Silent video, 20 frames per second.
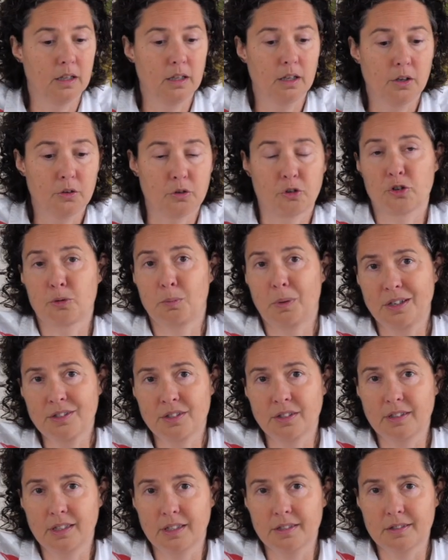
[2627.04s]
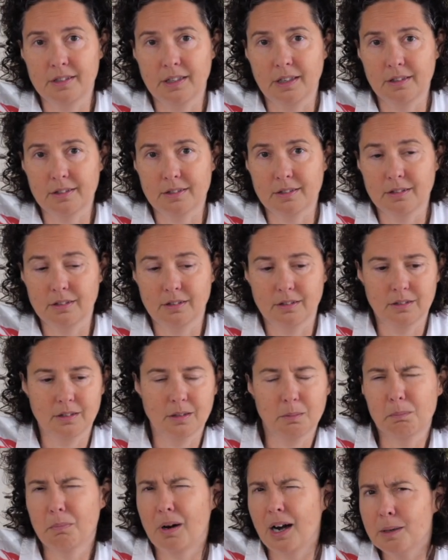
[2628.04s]
So smart statistics
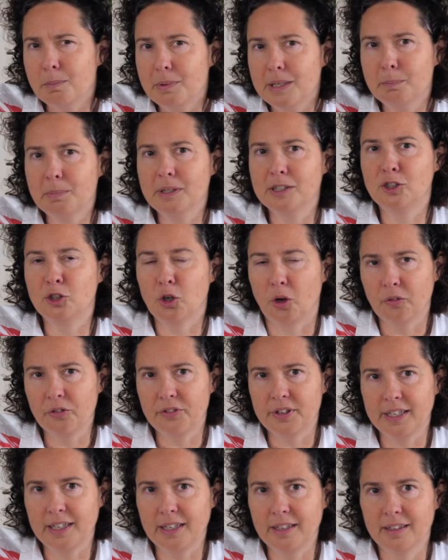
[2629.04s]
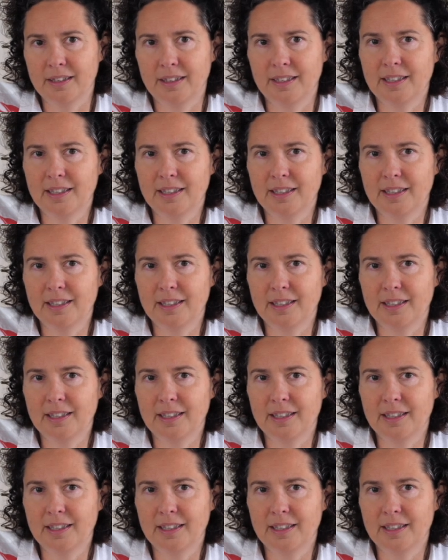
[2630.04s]
might be a bit daunting,